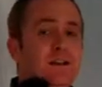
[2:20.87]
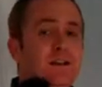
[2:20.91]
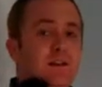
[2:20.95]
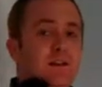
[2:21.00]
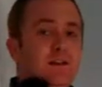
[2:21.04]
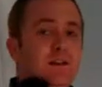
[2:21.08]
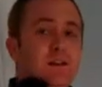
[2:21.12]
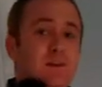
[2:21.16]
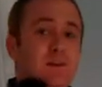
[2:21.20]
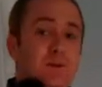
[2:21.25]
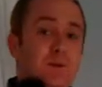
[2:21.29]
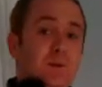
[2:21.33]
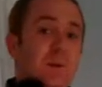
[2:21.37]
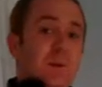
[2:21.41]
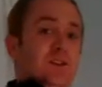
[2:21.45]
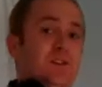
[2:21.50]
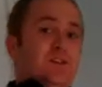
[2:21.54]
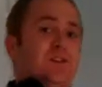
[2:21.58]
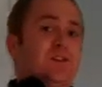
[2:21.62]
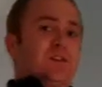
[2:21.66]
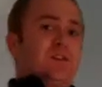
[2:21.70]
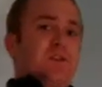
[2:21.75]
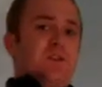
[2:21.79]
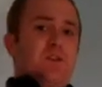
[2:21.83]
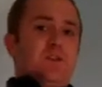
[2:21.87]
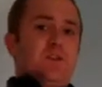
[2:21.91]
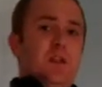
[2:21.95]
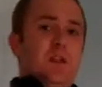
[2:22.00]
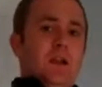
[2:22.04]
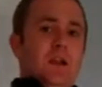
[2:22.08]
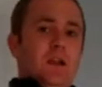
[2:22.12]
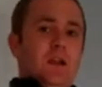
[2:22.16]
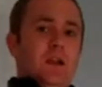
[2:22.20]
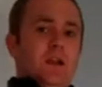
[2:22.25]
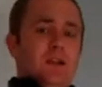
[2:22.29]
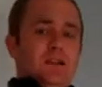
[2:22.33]
If you do it just on
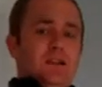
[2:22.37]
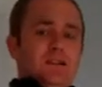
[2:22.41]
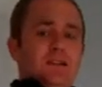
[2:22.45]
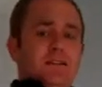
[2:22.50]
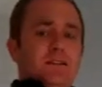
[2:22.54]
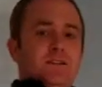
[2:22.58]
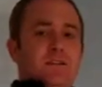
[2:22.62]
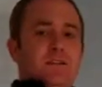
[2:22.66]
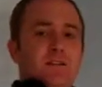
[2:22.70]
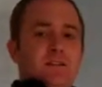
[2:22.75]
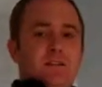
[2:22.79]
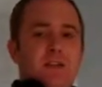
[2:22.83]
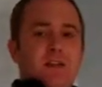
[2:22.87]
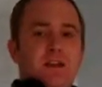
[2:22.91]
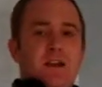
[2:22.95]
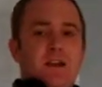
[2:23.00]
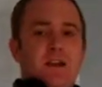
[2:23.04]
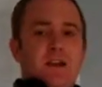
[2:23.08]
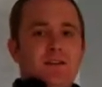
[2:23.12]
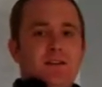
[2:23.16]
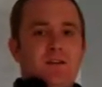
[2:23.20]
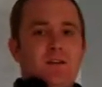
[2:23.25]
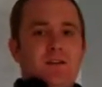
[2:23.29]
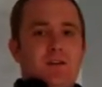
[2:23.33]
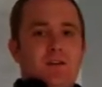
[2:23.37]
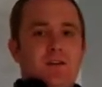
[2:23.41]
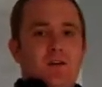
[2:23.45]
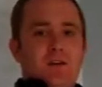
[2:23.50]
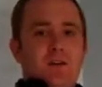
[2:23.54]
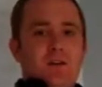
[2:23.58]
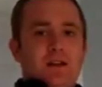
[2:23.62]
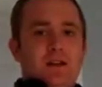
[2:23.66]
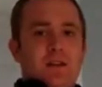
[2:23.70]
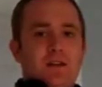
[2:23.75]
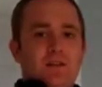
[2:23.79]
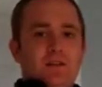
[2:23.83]
the light's not
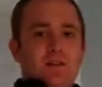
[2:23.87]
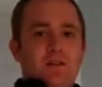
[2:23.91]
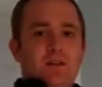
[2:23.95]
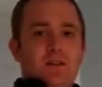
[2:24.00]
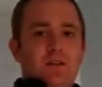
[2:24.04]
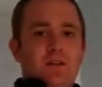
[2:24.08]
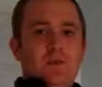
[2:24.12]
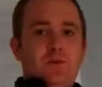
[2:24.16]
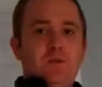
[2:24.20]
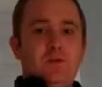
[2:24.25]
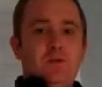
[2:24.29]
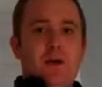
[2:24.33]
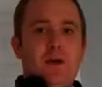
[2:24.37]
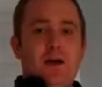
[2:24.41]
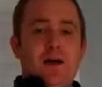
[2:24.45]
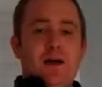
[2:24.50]
going to give you,